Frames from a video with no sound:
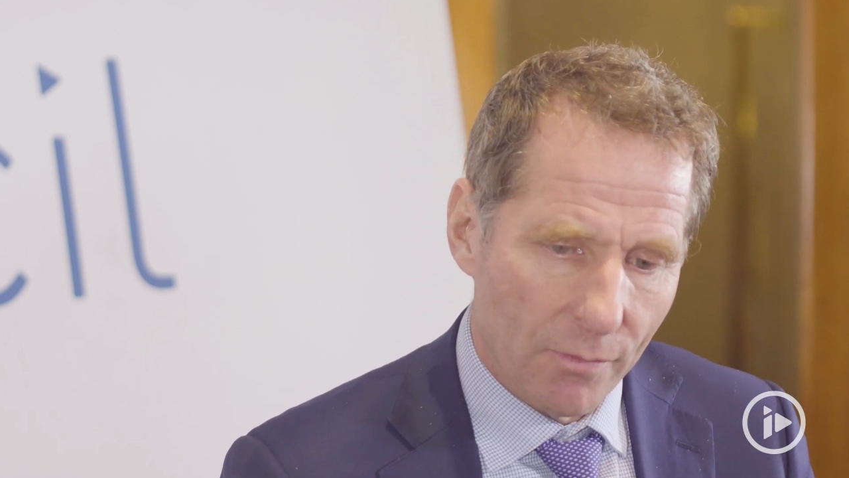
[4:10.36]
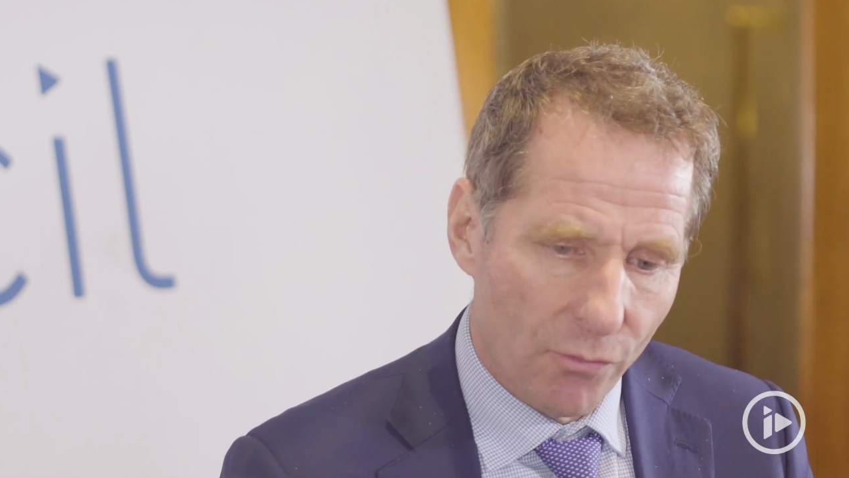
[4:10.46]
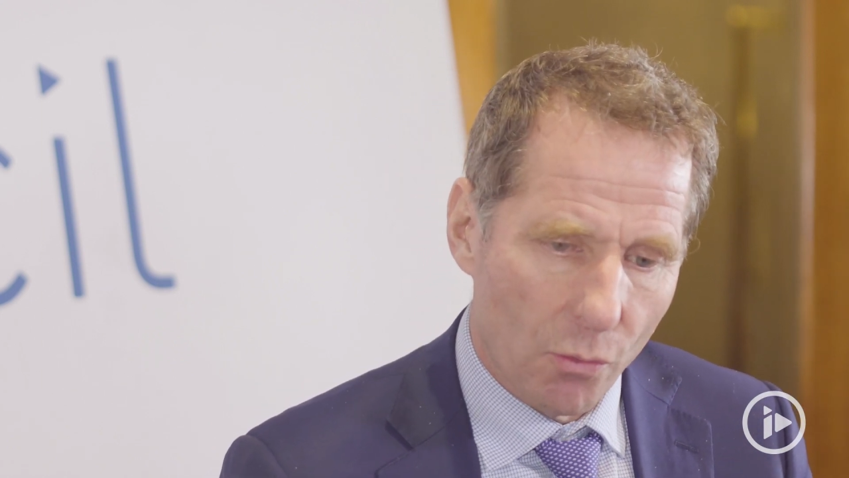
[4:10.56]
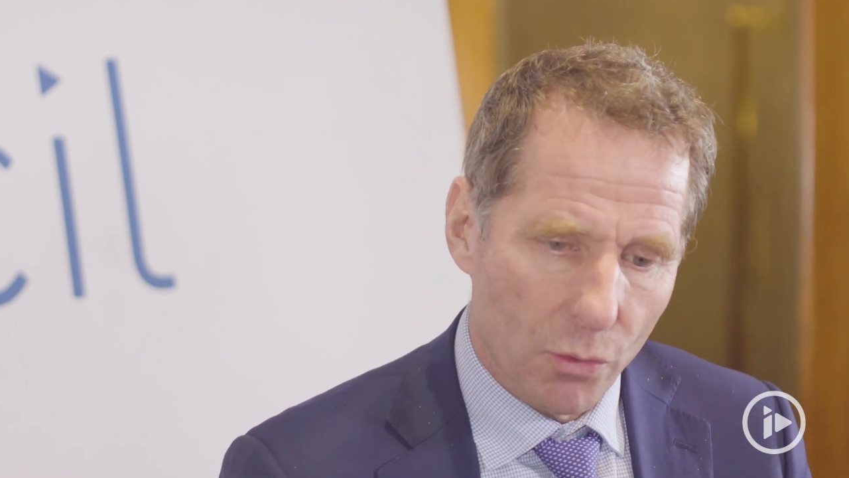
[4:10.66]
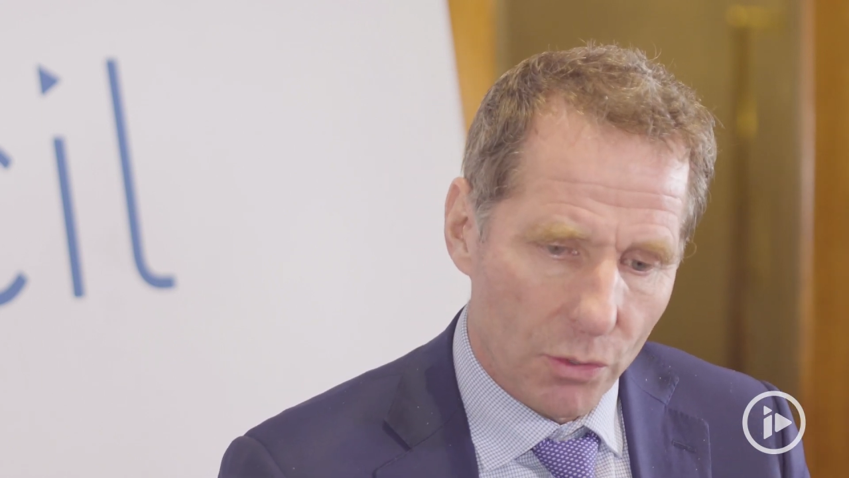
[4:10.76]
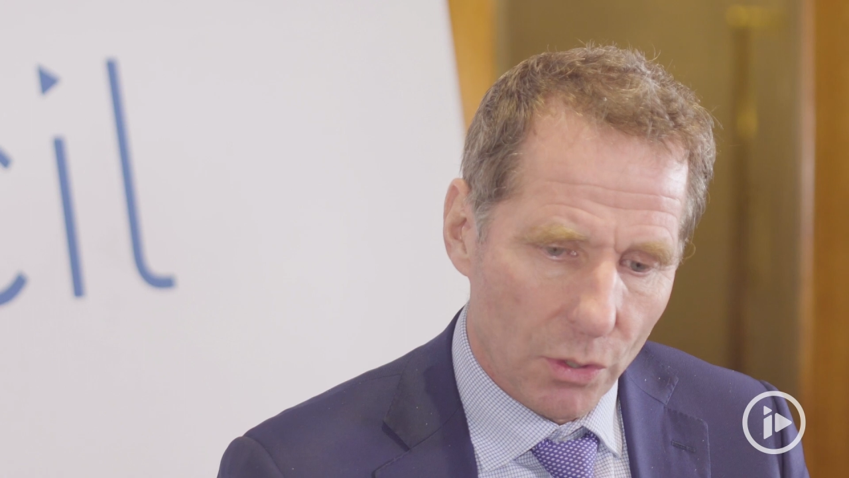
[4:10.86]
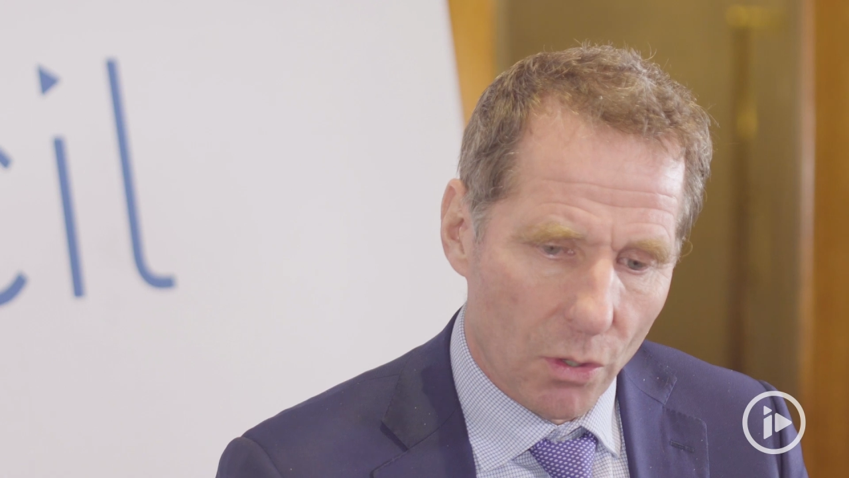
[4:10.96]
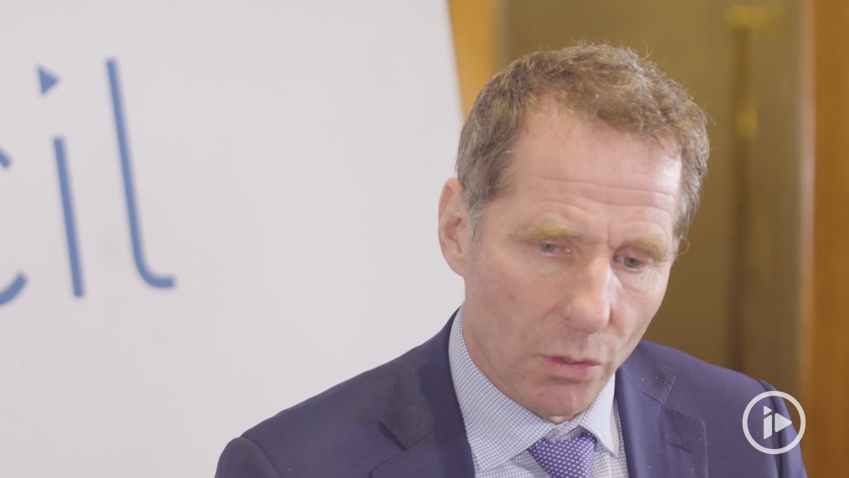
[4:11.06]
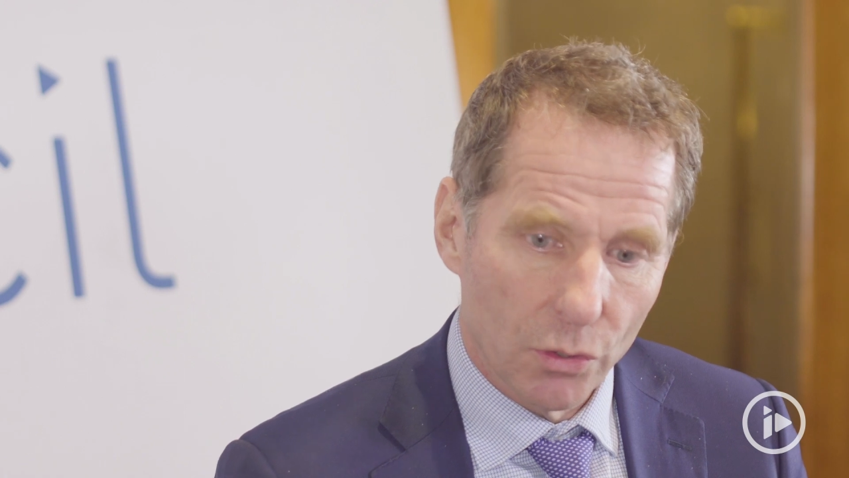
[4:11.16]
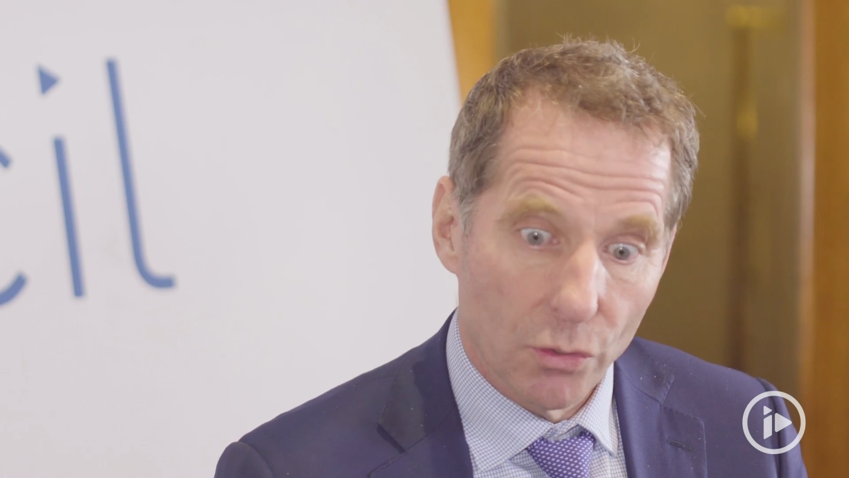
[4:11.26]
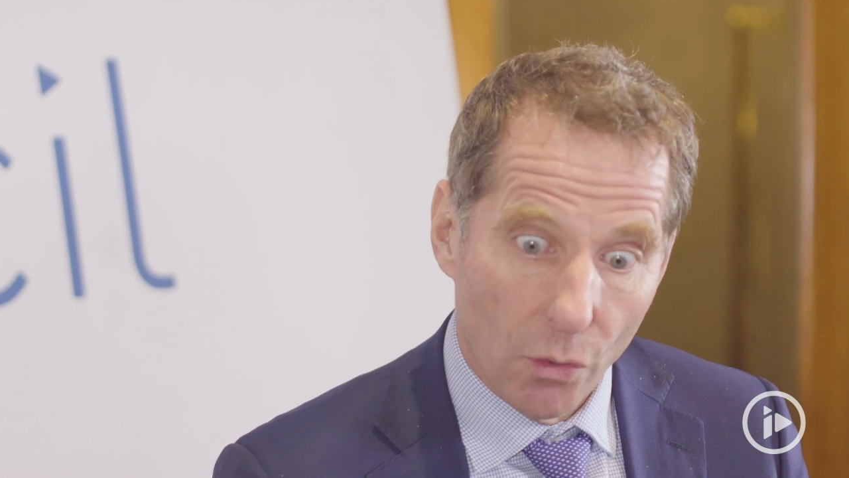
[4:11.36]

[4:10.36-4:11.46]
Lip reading: focus on